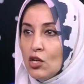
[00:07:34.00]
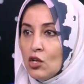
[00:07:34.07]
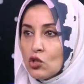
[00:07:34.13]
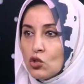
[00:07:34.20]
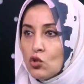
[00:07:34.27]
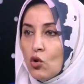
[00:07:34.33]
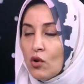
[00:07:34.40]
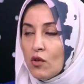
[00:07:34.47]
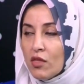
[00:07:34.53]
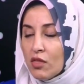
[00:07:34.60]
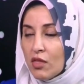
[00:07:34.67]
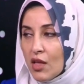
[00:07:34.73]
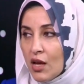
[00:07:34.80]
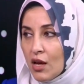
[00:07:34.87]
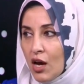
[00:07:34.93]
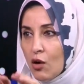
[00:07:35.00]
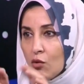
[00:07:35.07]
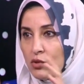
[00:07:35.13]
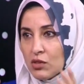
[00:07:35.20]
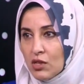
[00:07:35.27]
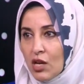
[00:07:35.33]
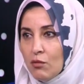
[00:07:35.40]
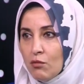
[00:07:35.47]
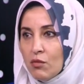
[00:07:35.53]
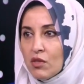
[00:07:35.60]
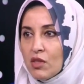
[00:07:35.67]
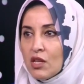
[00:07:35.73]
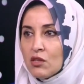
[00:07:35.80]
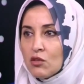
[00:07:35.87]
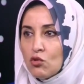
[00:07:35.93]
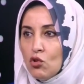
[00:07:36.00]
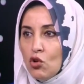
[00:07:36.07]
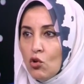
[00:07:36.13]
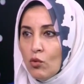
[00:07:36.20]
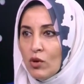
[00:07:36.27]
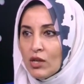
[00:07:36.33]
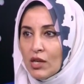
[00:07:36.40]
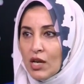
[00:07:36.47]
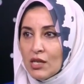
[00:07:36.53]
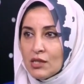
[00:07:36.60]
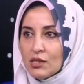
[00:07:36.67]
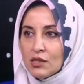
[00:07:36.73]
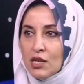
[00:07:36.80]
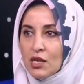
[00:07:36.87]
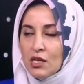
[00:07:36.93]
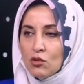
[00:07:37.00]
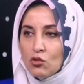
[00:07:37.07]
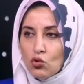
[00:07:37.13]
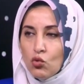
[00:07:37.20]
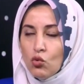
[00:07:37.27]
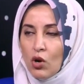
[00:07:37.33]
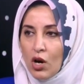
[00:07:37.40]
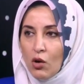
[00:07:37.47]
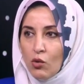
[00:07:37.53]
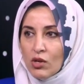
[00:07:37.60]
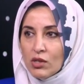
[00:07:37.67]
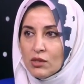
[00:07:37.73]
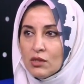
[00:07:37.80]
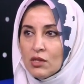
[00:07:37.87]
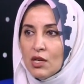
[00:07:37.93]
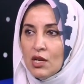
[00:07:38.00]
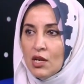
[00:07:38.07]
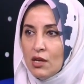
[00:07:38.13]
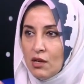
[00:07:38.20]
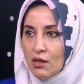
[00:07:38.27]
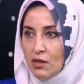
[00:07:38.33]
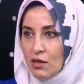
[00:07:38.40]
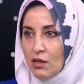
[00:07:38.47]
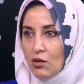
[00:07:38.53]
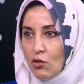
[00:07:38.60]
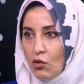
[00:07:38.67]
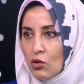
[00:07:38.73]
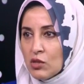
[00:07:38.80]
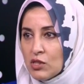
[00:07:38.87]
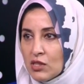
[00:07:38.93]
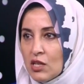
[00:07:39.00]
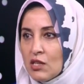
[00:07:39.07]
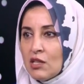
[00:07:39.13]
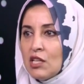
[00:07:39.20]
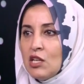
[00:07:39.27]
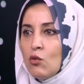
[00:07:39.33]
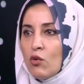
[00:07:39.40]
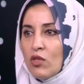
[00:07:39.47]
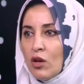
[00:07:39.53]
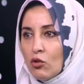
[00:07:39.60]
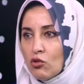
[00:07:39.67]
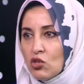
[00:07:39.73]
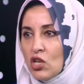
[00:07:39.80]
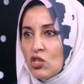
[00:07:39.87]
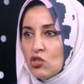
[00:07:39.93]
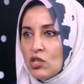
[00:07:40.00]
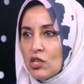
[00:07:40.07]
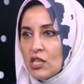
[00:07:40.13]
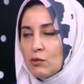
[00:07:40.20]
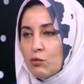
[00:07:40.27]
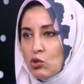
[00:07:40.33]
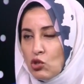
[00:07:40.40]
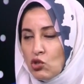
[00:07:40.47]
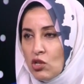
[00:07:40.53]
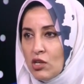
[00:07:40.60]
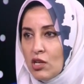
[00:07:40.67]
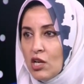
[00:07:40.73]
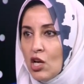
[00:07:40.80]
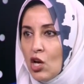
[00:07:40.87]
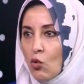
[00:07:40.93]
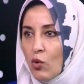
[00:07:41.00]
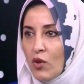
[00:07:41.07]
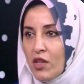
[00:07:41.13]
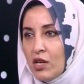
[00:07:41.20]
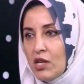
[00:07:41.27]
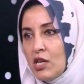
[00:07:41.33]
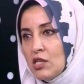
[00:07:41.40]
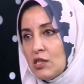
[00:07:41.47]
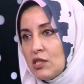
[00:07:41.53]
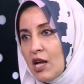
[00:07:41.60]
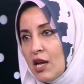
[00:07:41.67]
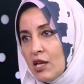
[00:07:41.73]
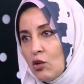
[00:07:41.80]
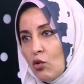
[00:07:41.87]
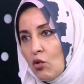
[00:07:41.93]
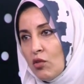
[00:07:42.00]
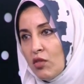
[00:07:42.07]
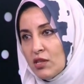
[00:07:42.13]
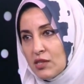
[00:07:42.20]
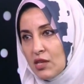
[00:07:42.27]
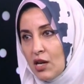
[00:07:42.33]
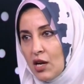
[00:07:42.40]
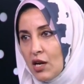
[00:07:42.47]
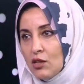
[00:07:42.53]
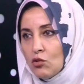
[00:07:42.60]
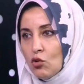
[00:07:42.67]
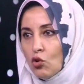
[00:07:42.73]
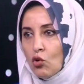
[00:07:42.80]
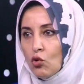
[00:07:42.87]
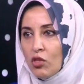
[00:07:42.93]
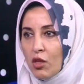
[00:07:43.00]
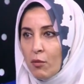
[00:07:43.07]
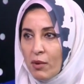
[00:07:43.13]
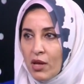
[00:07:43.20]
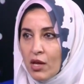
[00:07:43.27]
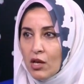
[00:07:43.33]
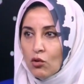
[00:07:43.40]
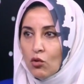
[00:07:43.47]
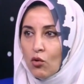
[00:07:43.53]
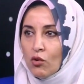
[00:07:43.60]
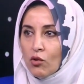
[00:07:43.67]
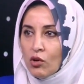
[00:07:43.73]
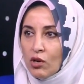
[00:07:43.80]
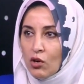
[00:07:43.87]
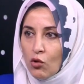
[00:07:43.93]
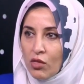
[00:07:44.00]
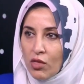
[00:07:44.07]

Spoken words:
So the outcome that no one can stay 2 hours constantly without changing his position, whether he is lying on the side or on the back or on